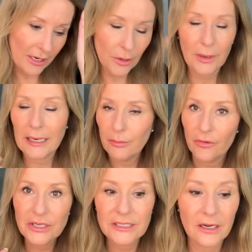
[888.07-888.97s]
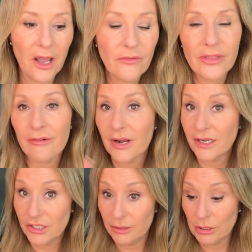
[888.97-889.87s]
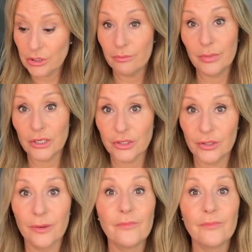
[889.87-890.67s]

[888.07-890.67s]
quickly before I did live with her and I had too much blush on.